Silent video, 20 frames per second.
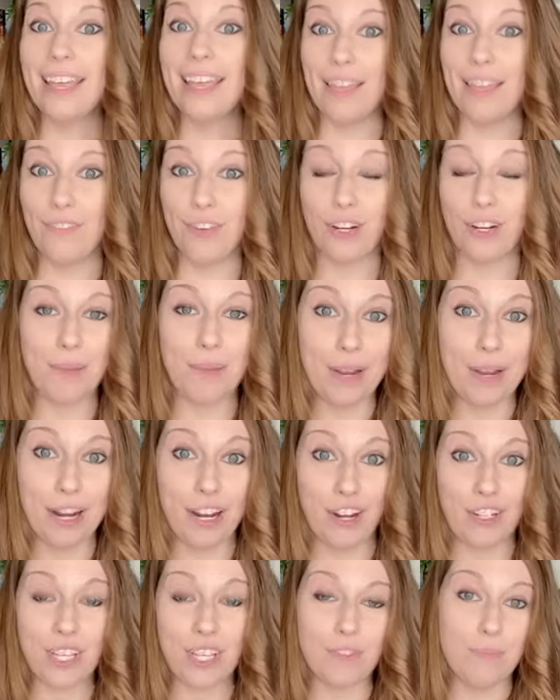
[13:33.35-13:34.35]
if you're
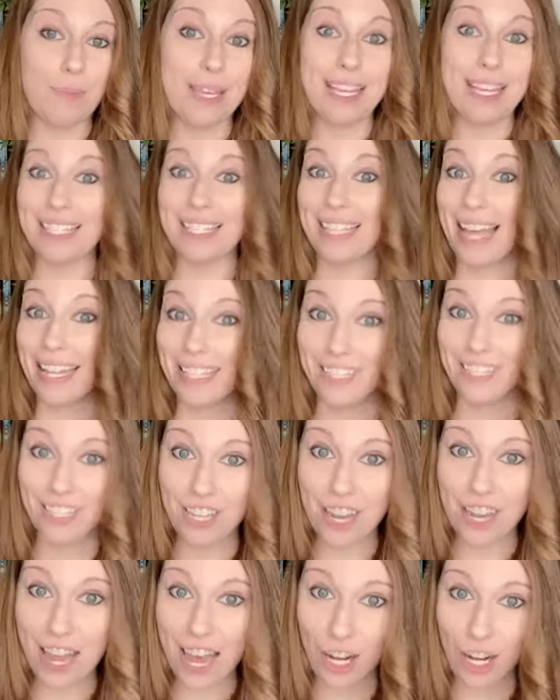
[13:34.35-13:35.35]
comparing yourself to me, because that's
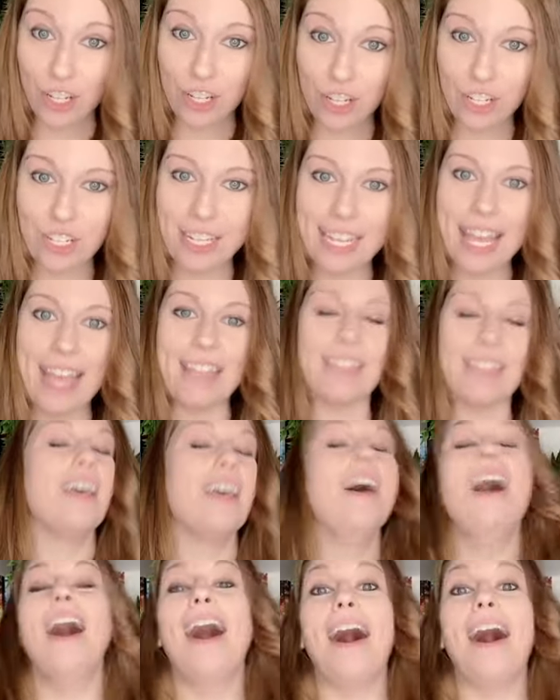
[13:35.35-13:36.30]
not a good case.